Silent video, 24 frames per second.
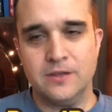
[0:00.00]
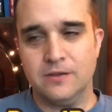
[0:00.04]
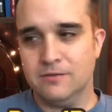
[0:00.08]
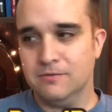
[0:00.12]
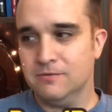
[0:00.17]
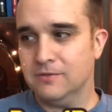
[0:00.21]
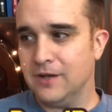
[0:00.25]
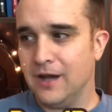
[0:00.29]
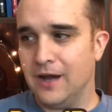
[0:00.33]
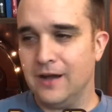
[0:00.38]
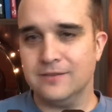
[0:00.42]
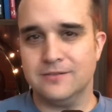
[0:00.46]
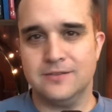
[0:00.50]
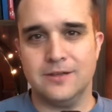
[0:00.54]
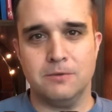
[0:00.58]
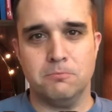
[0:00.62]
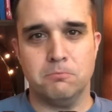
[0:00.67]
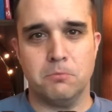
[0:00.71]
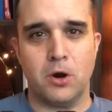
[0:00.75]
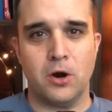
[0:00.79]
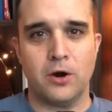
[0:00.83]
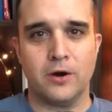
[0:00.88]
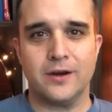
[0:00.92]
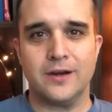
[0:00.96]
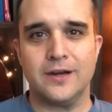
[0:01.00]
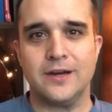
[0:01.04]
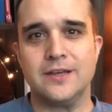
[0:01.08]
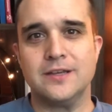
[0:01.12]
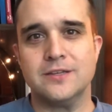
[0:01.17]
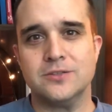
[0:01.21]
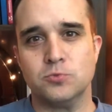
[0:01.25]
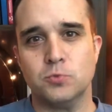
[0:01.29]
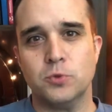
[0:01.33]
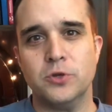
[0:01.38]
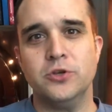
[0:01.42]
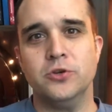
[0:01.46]
content marketing
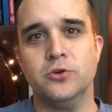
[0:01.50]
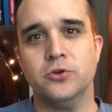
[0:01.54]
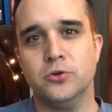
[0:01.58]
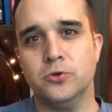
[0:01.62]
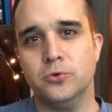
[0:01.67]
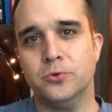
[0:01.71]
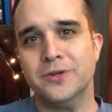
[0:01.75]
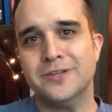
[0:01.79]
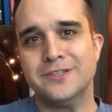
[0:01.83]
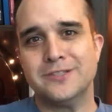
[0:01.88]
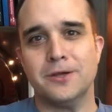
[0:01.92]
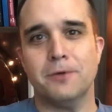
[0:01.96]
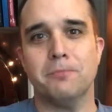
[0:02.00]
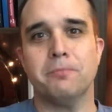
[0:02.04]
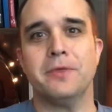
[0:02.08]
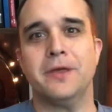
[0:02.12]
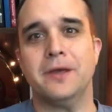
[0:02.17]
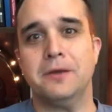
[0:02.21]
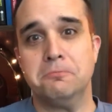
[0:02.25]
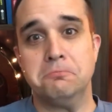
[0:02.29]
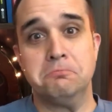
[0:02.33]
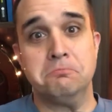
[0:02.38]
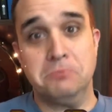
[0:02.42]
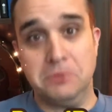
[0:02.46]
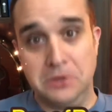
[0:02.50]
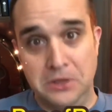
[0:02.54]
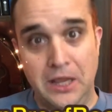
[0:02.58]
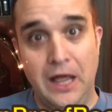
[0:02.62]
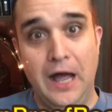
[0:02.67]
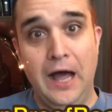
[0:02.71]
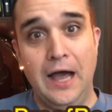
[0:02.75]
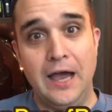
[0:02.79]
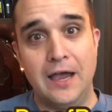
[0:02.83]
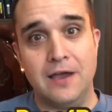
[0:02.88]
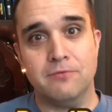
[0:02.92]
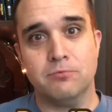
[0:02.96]
is when you're doing something
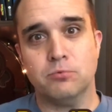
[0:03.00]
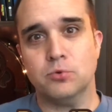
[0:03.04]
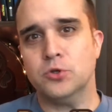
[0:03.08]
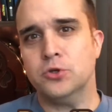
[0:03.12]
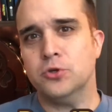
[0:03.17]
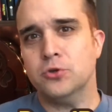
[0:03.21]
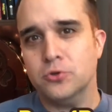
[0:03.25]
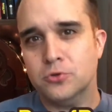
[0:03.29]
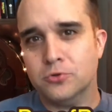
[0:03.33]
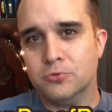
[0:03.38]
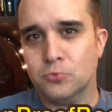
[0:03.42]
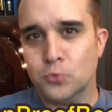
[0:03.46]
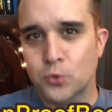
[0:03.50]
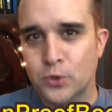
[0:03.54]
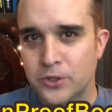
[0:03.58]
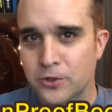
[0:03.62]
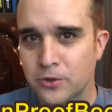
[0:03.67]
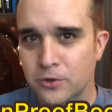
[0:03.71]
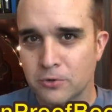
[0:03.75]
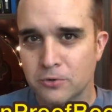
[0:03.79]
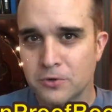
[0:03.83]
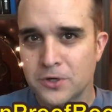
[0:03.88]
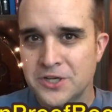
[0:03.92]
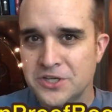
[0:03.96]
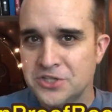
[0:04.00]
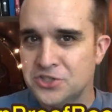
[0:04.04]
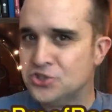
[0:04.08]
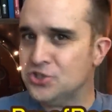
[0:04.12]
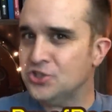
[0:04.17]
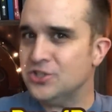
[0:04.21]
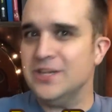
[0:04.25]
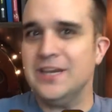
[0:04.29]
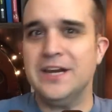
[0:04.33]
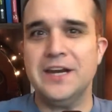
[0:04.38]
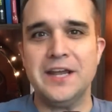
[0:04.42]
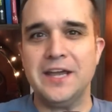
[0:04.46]
live, when you're
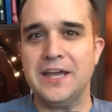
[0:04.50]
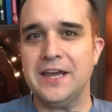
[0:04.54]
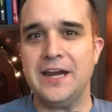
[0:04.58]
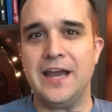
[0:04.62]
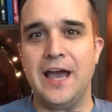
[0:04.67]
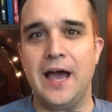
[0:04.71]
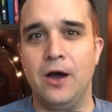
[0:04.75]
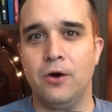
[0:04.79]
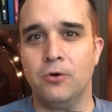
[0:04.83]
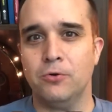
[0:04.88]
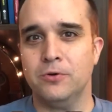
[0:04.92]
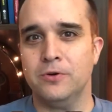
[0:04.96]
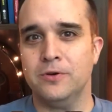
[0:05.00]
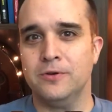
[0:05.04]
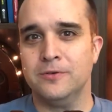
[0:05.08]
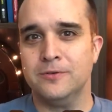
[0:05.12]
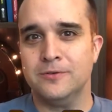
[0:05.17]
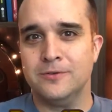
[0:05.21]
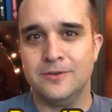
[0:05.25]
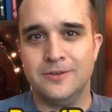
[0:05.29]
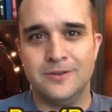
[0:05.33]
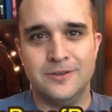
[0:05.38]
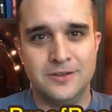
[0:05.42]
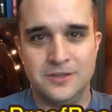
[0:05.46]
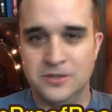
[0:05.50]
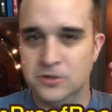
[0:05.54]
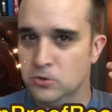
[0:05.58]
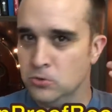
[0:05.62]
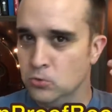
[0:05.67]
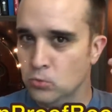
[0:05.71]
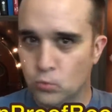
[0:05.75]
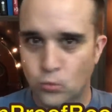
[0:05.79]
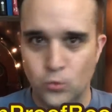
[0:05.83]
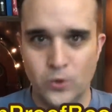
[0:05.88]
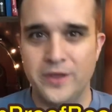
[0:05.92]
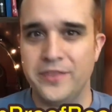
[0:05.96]
sending it out
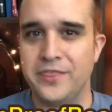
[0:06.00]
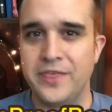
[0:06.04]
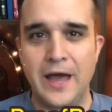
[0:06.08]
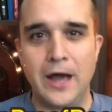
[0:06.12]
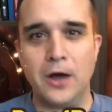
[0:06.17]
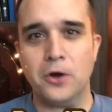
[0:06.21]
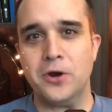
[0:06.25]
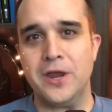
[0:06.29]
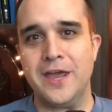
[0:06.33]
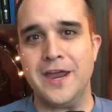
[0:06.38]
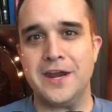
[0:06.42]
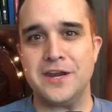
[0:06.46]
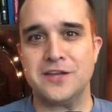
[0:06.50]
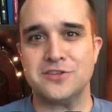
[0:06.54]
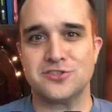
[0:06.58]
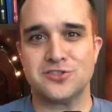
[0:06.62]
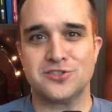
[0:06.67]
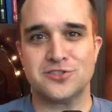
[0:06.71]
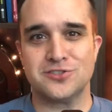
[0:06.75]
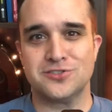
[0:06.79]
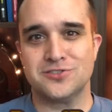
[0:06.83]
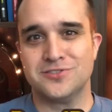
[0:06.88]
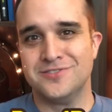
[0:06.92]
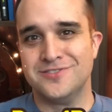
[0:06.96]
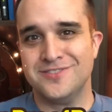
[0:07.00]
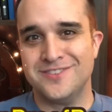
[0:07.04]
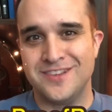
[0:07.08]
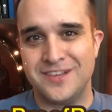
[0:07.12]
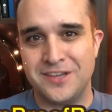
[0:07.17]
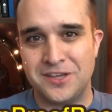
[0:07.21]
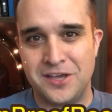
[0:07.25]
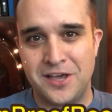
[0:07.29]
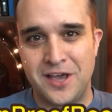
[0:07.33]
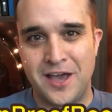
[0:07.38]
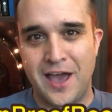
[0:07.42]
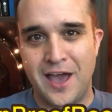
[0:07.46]
without edits,
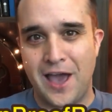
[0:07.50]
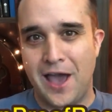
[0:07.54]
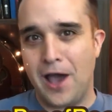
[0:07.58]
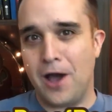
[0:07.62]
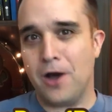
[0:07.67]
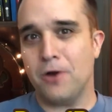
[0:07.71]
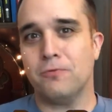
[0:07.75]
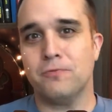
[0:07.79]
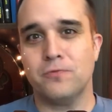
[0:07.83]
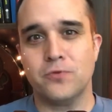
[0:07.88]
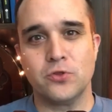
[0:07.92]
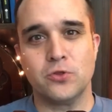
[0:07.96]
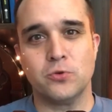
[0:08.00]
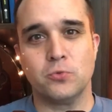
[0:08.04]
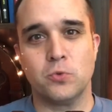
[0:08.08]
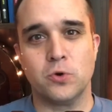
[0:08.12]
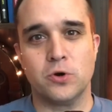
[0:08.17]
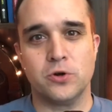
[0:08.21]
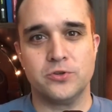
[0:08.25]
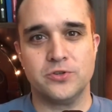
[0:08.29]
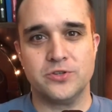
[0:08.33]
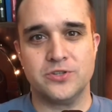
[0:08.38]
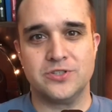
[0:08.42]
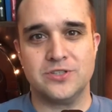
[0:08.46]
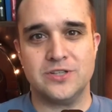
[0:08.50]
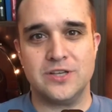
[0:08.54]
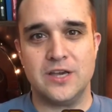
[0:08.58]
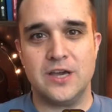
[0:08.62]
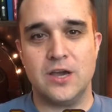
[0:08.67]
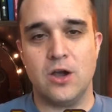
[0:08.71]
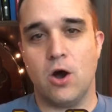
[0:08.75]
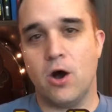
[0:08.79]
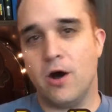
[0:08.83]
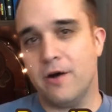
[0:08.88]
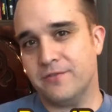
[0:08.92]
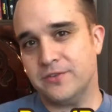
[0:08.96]
out for the world to see.
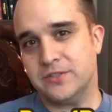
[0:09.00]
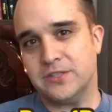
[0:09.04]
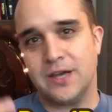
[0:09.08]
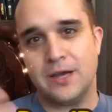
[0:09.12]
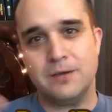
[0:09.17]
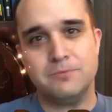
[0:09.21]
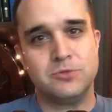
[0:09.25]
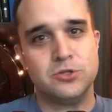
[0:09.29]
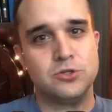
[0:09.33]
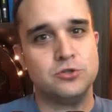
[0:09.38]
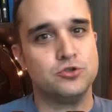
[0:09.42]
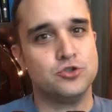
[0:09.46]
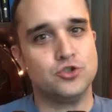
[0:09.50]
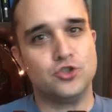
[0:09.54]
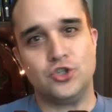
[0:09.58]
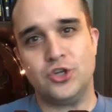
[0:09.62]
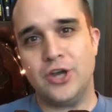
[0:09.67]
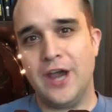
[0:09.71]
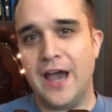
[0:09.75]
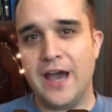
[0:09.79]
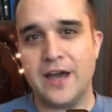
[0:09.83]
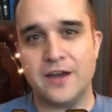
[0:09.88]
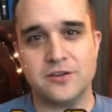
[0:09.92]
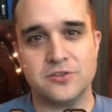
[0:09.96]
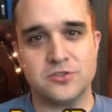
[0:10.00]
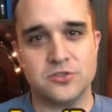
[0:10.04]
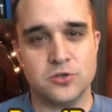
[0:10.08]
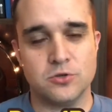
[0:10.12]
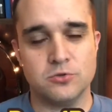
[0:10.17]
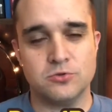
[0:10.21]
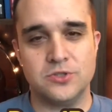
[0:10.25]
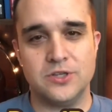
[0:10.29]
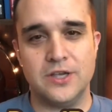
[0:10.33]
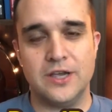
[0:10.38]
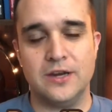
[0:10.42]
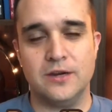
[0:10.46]
Oftentimes there's chat
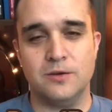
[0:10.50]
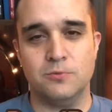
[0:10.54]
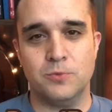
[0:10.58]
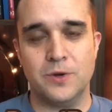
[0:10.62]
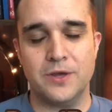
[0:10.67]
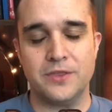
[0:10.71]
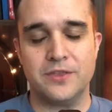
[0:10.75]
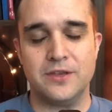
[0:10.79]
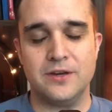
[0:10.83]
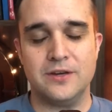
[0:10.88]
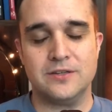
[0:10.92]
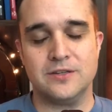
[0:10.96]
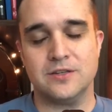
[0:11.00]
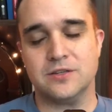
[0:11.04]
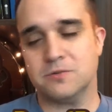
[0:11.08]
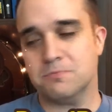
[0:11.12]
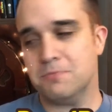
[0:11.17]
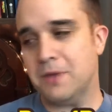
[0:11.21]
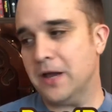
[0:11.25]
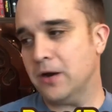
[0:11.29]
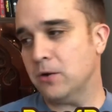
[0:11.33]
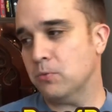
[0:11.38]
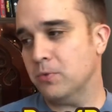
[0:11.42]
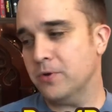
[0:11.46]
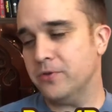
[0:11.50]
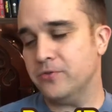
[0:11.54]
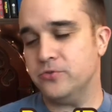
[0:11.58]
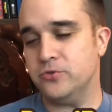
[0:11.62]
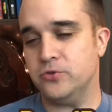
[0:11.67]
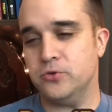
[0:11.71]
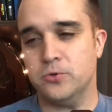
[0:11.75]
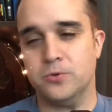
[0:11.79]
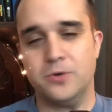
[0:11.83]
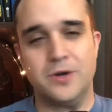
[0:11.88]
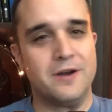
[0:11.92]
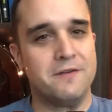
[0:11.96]
associated with it. It doesn't matter whether you're
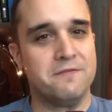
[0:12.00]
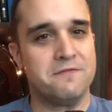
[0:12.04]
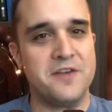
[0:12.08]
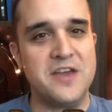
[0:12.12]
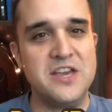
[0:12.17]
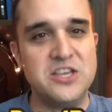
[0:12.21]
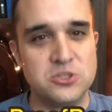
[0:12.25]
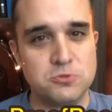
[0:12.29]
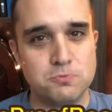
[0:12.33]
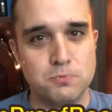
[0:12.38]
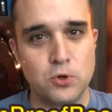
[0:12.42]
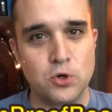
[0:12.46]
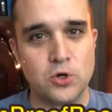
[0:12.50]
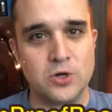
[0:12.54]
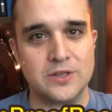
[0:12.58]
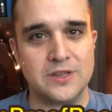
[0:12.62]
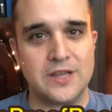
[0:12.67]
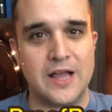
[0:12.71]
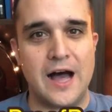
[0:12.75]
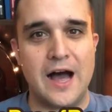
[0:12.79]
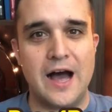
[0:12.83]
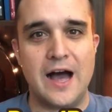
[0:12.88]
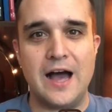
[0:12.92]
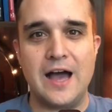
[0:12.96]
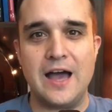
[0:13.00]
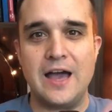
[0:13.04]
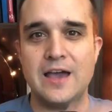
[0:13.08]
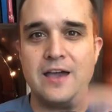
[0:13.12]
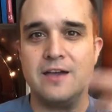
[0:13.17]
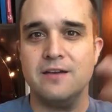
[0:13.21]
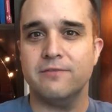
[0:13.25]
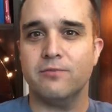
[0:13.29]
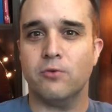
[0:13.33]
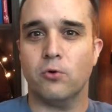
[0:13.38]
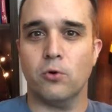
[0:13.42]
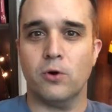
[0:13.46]
doing a Facebook
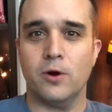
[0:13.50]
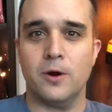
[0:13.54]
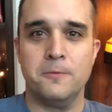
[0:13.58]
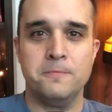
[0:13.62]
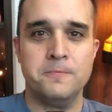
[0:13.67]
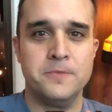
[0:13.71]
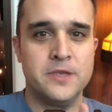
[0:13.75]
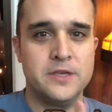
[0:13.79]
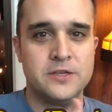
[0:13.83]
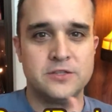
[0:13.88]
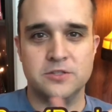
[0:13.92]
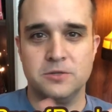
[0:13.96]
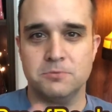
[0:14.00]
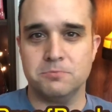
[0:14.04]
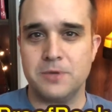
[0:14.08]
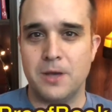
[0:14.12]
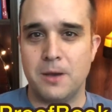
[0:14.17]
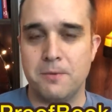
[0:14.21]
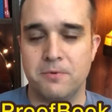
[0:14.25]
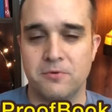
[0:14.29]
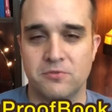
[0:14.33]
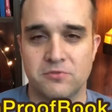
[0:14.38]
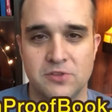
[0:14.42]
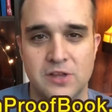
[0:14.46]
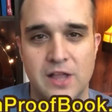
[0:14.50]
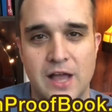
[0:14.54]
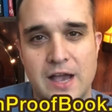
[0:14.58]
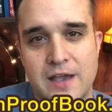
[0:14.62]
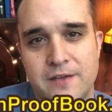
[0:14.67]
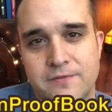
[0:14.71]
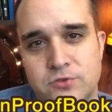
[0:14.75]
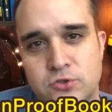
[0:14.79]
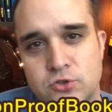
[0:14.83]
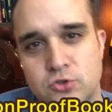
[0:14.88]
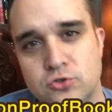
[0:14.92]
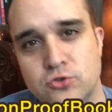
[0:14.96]
Live or some type of
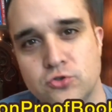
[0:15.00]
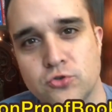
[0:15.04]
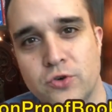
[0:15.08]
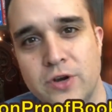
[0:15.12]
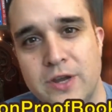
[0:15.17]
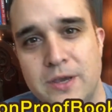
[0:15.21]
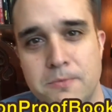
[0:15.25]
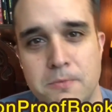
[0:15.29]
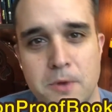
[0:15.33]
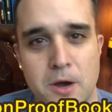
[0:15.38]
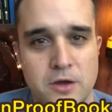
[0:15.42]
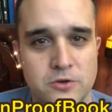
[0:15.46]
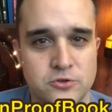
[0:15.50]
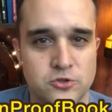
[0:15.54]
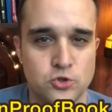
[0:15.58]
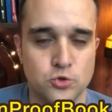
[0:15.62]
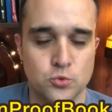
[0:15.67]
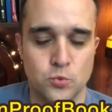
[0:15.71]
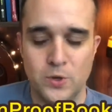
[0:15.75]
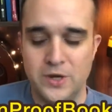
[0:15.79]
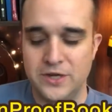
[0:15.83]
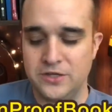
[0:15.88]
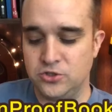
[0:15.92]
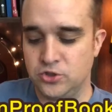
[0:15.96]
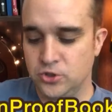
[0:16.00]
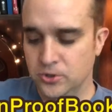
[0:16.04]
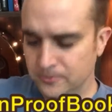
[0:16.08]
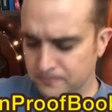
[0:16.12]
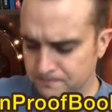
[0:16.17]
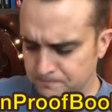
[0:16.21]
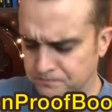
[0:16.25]
live stream on Twitch.